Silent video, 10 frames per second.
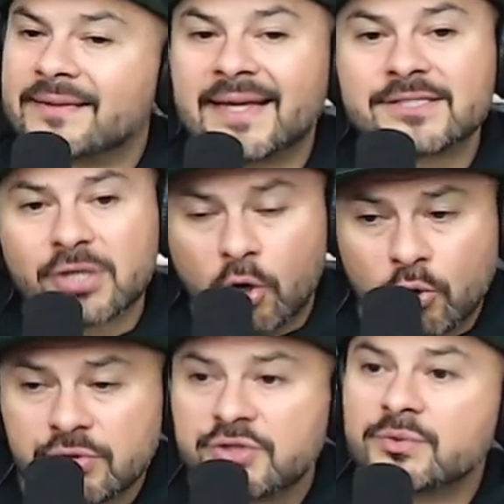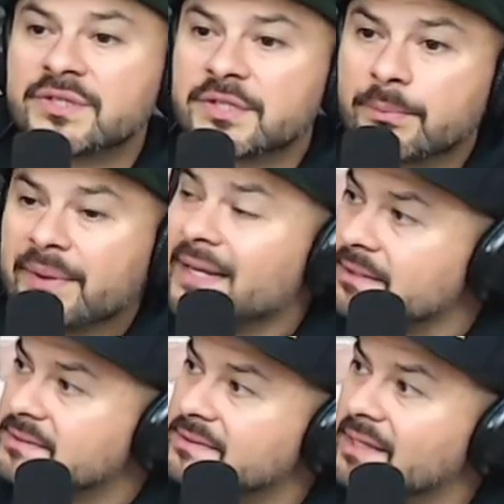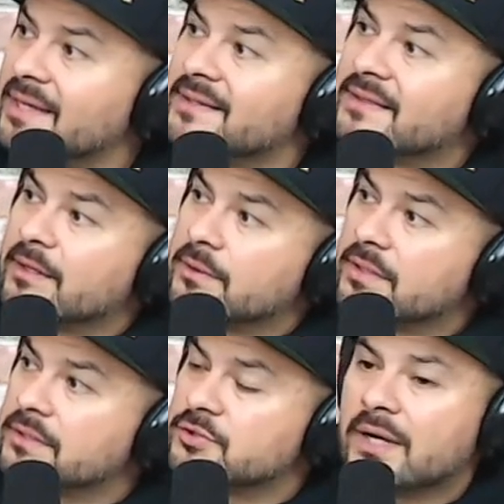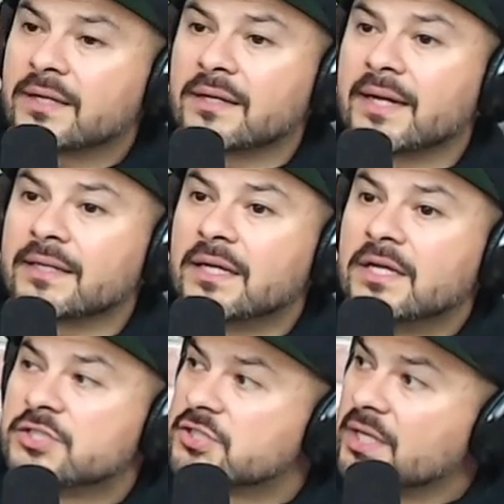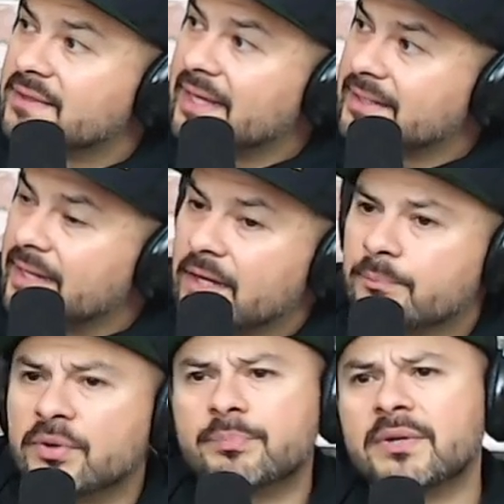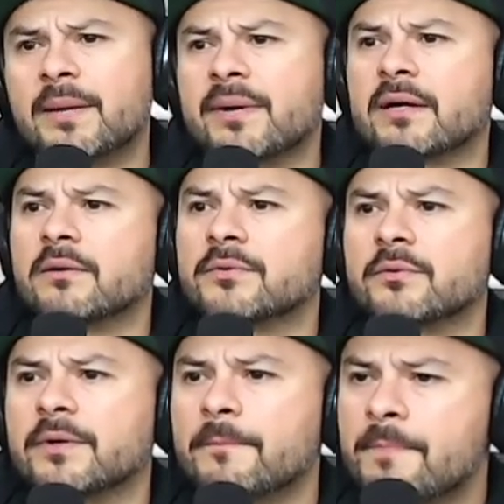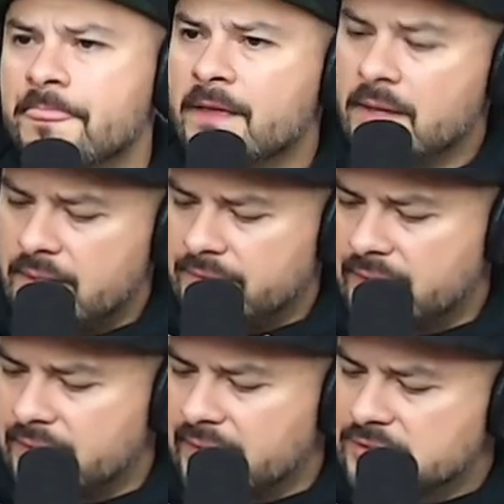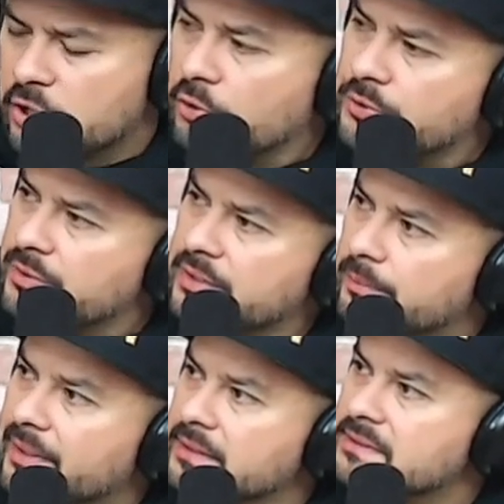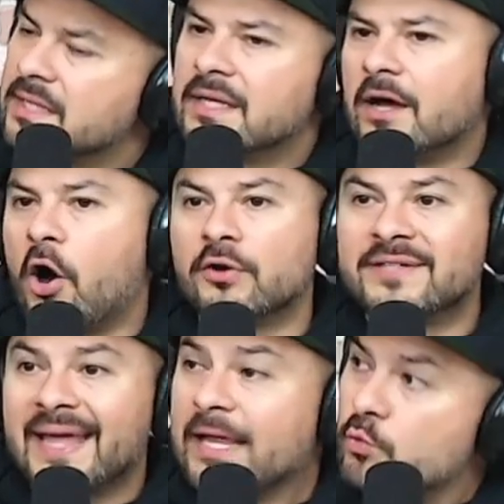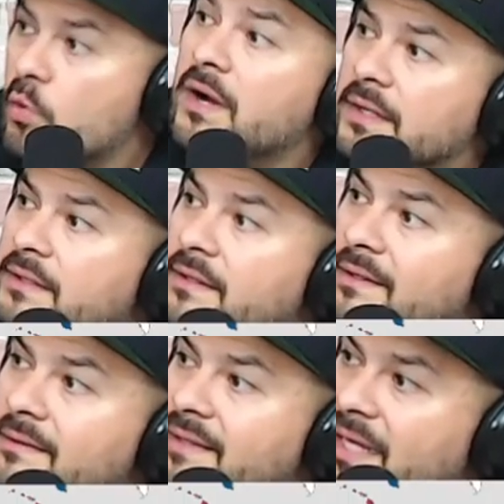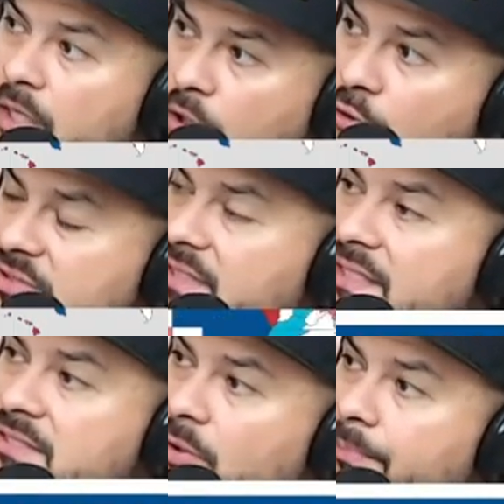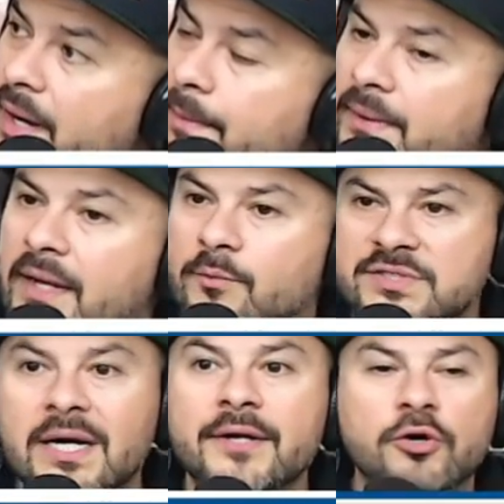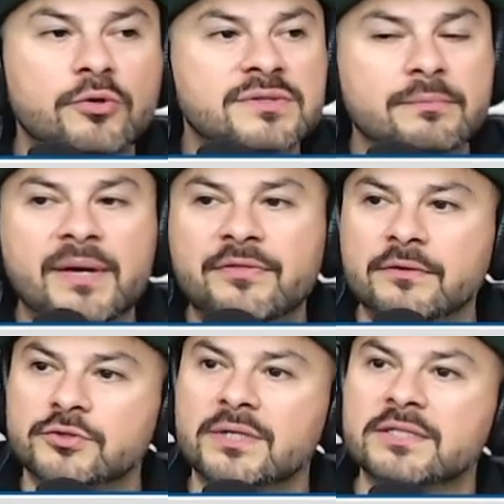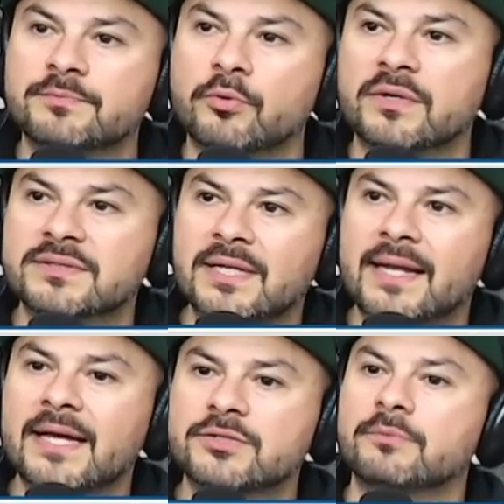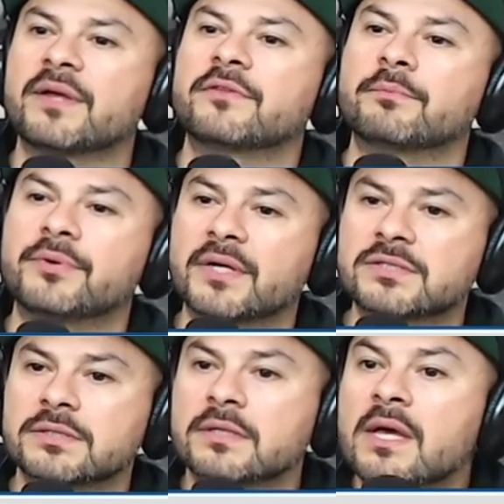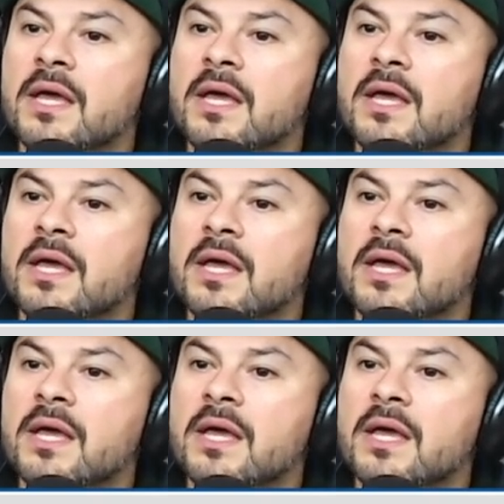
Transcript: They told you in the debates that they were going to try to like shut that down. Put that back up real quick. They told you in the debates on day one, they closed the Keystone Pipeline, which I know is a method of transport. It's not actual method of production.